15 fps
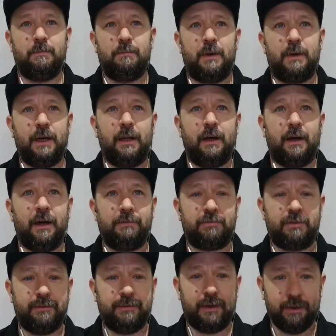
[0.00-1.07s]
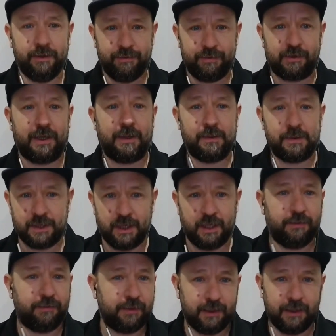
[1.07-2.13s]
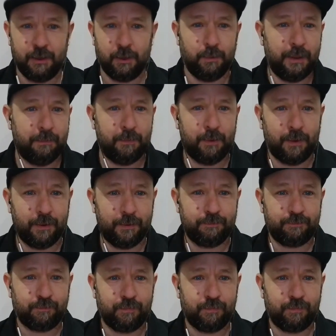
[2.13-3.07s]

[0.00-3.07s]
my life revolve around surfing a little bit more